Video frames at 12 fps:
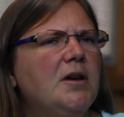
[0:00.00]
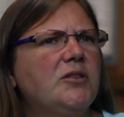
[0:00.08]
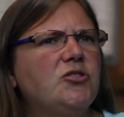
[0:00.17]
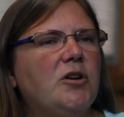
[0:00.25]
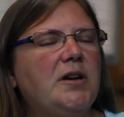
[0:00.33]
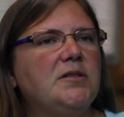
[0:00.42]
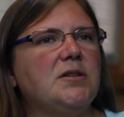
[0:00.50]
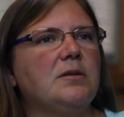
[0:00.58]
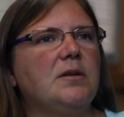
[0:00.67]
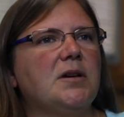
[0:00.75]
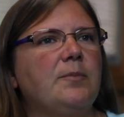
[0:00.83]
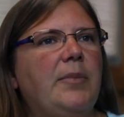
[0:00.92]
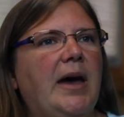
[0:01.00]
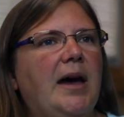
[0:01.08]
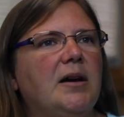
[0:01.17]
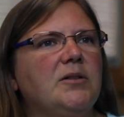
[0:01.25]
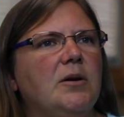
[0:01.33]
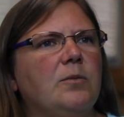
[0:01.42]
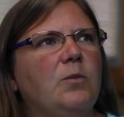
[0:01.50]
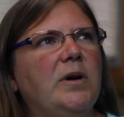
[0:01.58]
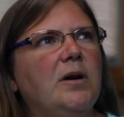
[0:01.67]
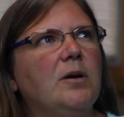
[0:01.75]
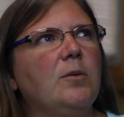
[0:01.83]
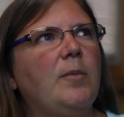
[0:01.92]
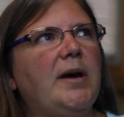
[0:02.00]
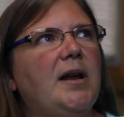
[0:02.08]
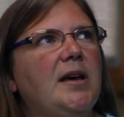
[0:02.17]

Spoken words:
trying to look back, where might